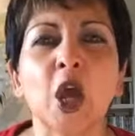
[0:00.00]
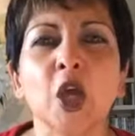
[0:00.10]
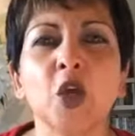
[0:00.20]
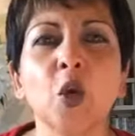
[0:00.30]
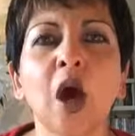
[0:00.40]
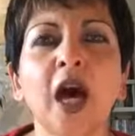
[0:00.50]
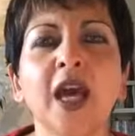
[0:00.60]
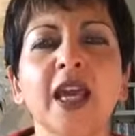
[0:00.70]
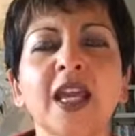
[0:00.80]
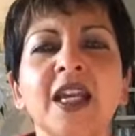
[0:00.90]
you are
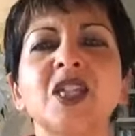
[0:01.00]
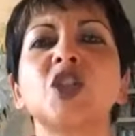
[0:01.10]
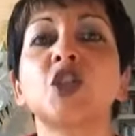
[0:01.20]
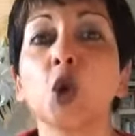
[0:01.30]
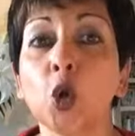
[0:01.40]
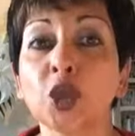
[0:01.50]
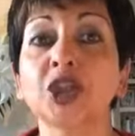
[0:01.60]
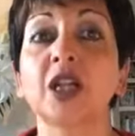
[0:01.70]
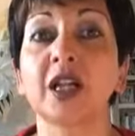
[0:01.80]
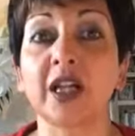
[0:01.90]
in a
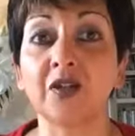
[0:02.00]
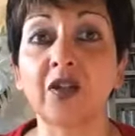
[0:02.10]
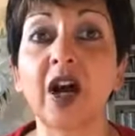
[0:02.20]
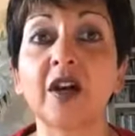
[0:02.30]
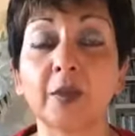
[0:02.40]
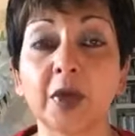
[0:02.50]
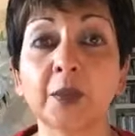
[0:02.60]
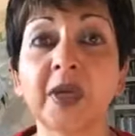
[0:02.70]
social environment,